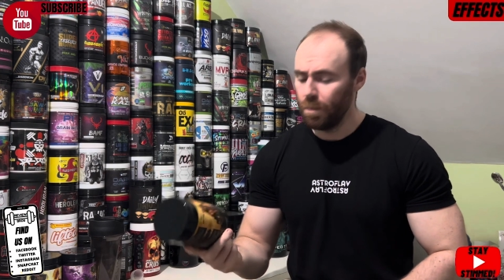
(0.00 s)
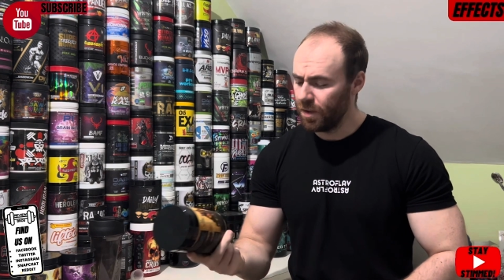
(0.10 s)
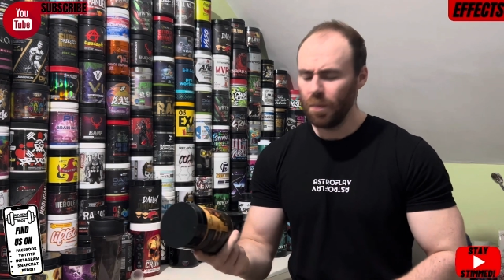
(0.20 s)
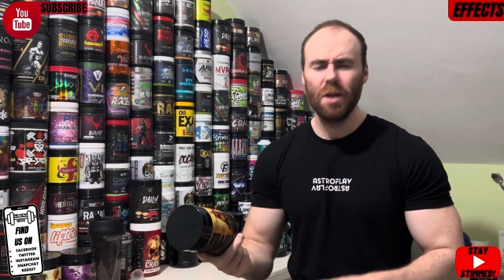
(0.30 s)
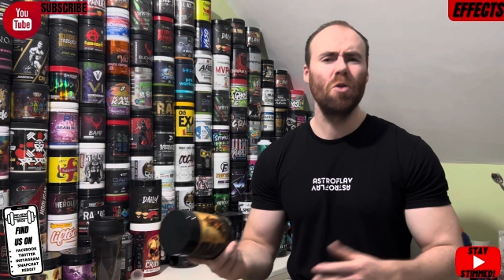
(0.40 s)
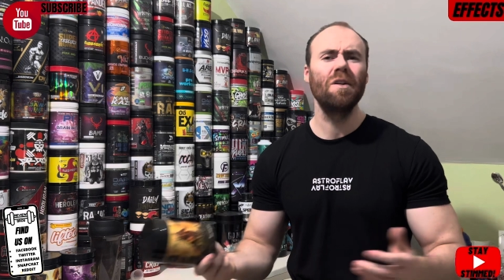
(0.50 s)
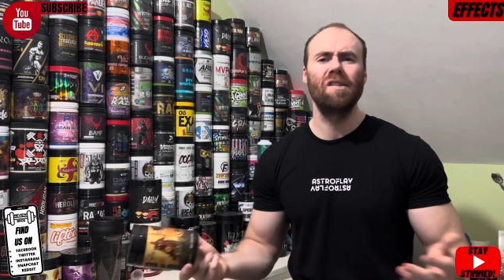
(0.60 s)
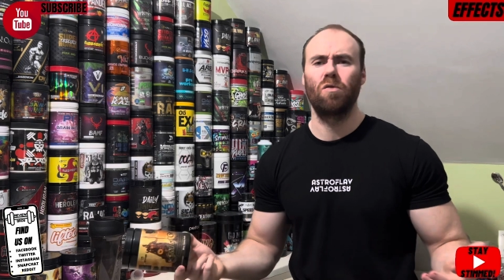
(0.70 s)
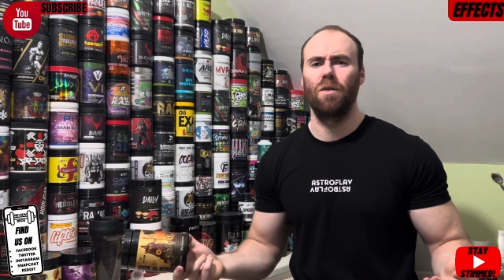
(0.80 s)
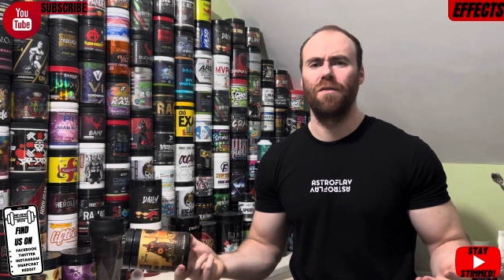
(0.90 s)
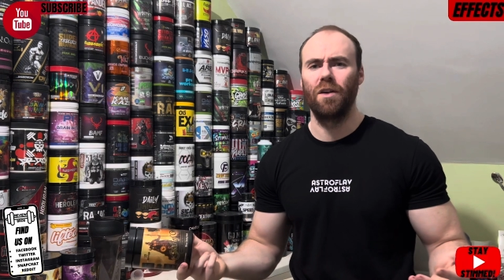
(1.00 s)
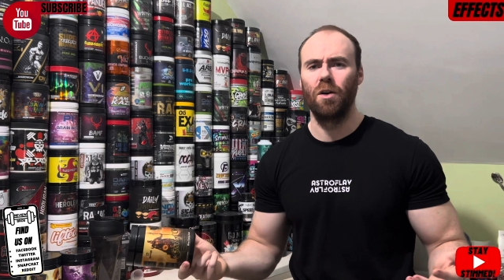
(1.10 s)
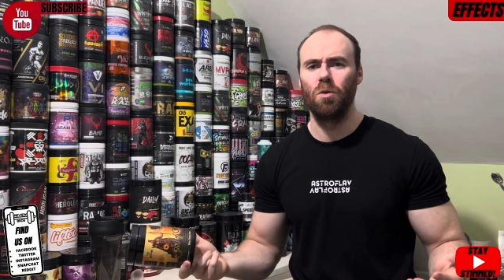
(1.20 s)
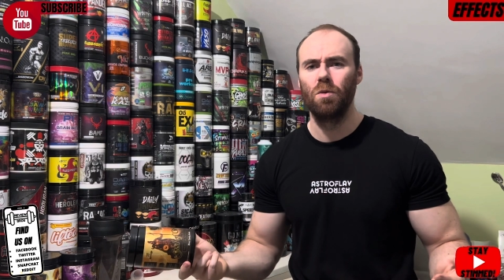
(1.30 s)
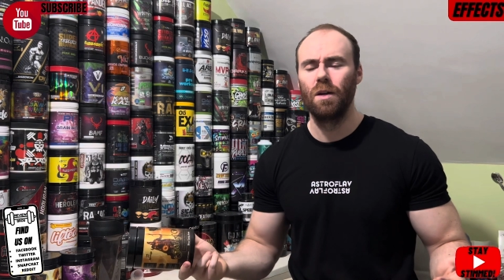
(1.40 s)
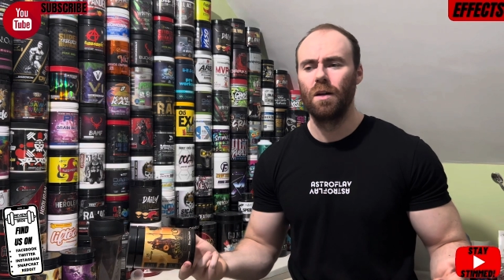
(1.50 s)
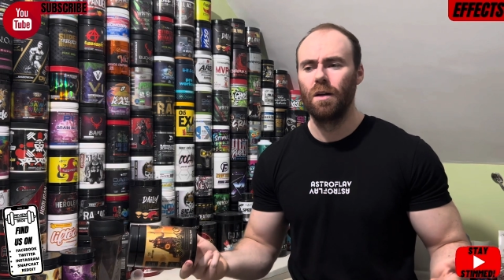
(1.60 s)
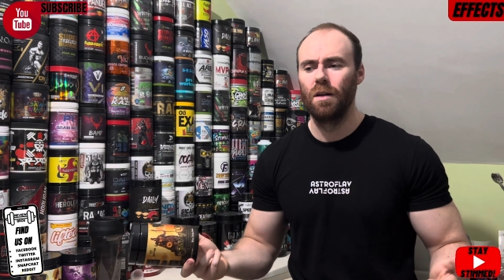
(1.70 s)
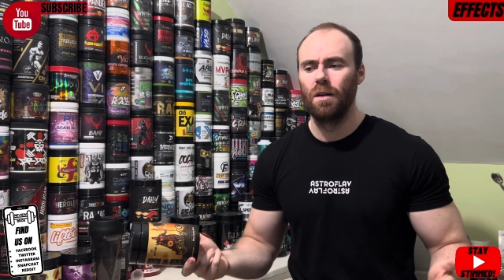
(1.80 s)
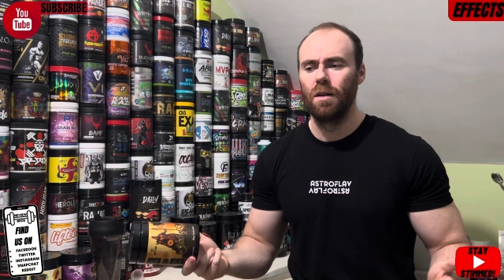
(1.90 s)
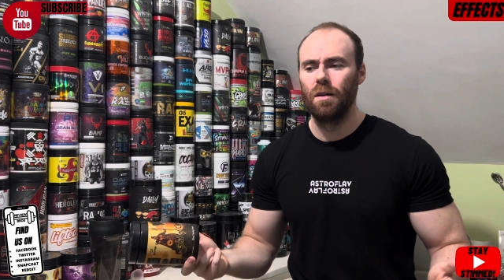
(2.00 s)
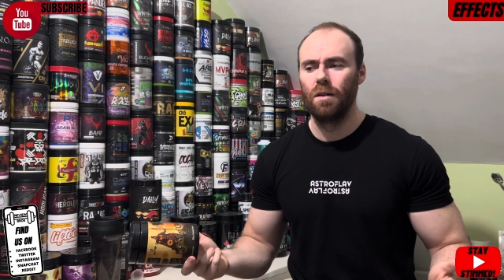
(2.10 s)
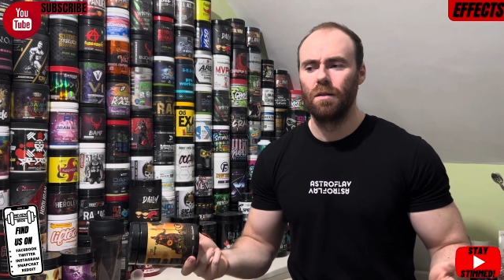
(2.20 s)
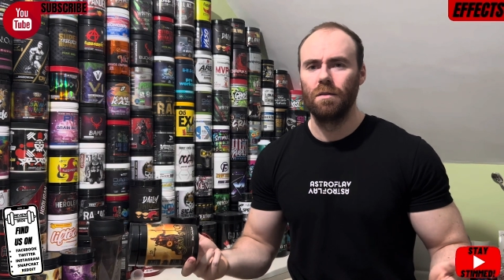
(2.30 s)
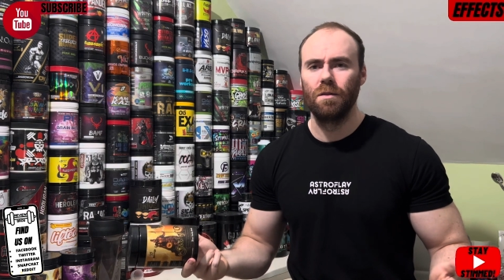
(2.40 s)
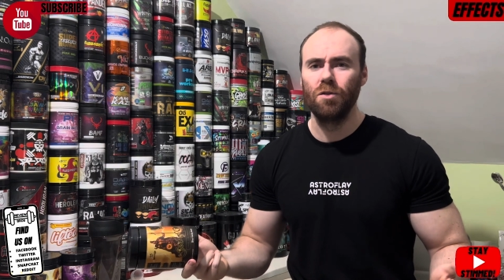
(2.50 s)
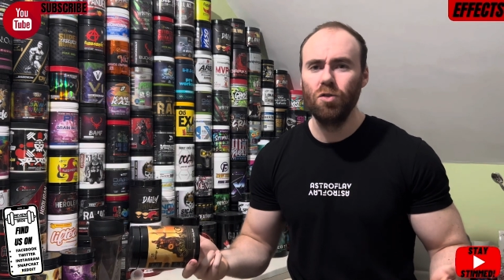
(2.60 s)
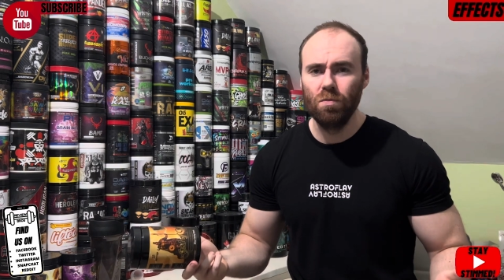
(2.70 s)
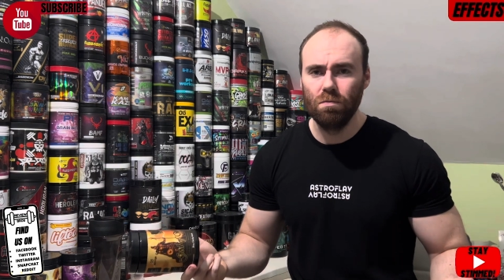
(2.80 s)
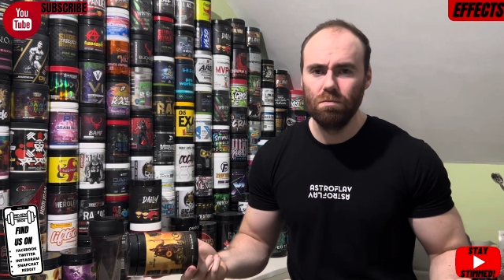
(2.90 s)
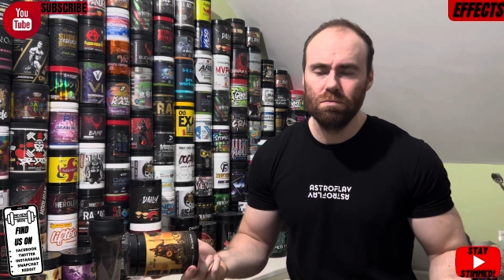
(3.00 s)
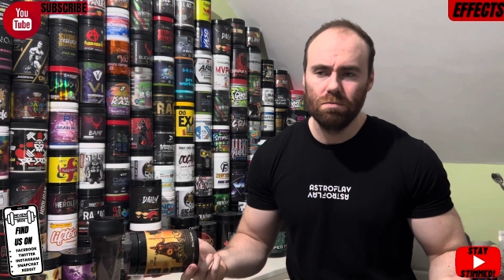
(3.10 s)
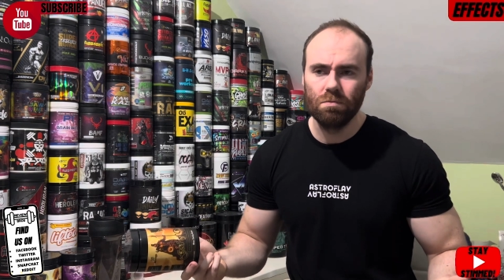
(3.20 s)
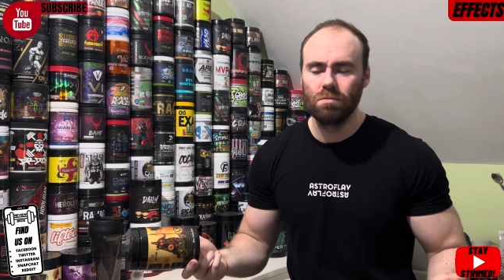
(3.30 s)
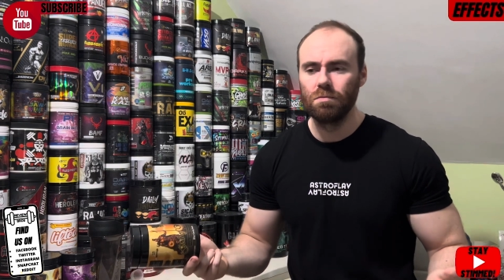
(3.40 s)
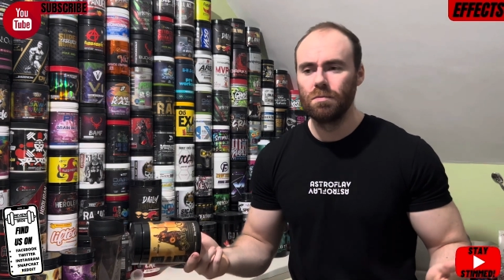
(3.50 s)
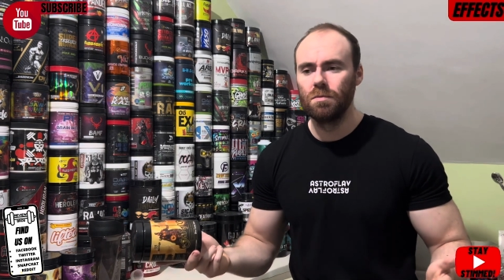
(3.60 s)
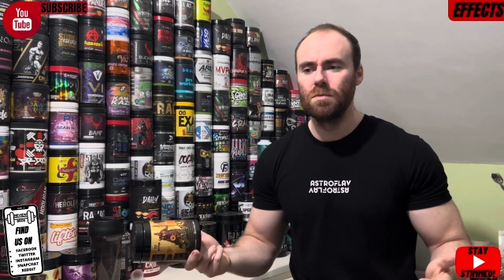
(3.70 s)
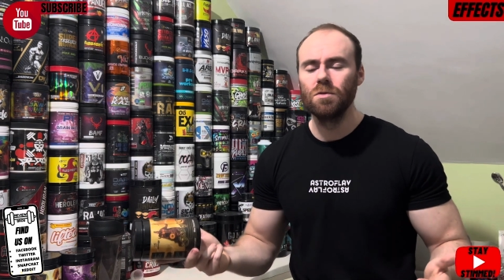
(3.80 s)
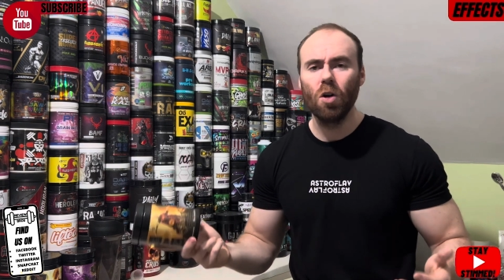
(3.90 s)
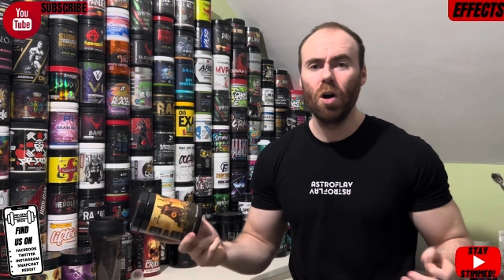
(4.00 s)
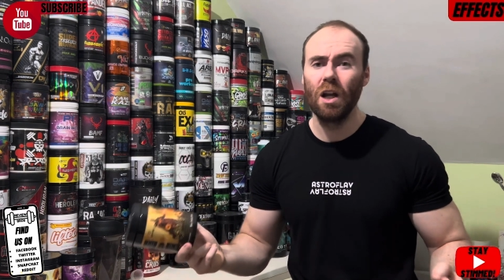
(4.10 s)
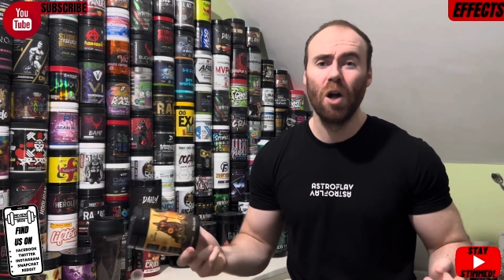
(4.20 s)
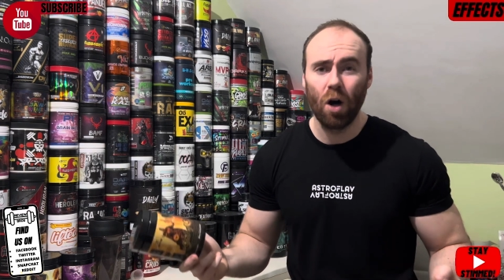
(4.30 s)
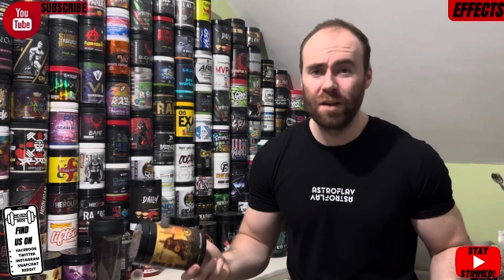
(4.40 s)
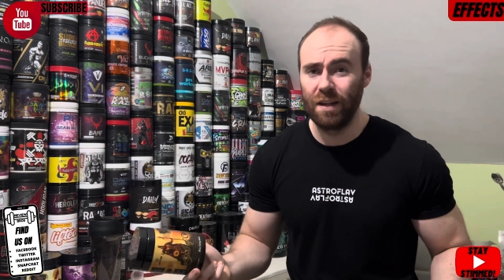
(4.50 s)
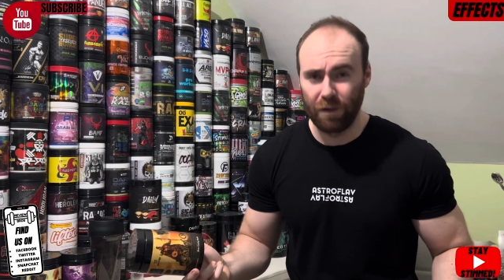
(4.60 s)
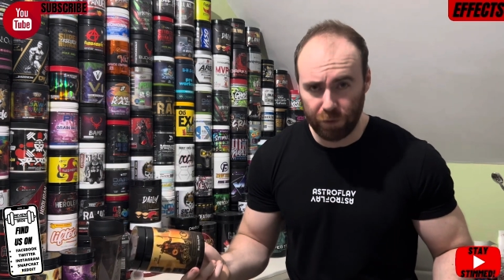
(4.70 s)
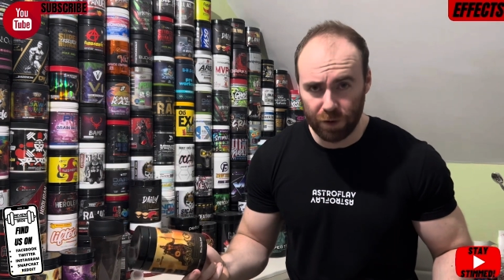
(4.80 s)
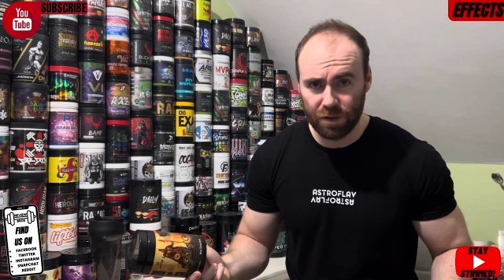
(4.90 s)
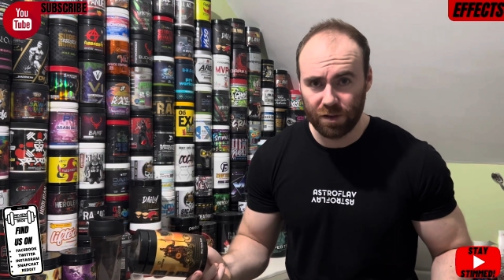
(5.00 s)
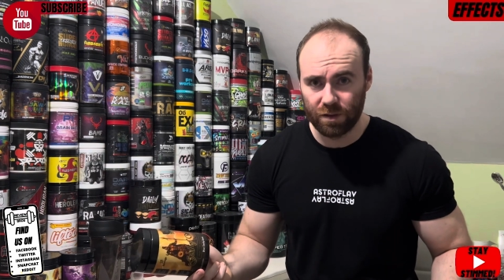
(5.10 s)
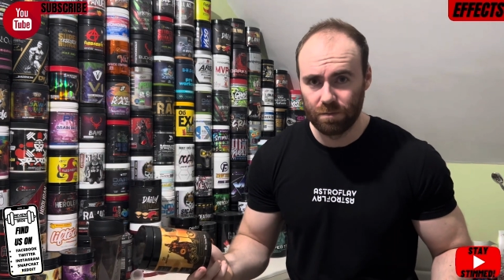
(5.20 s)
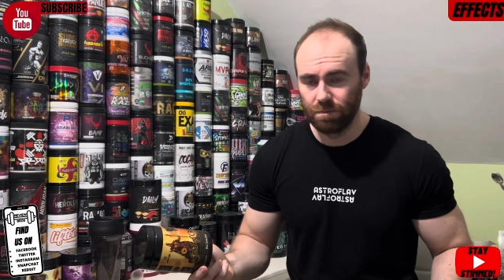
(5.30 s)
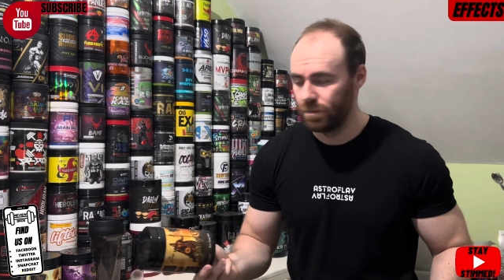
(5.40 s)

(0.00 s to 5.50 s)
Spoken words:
To be honest with you, not a lot of difference.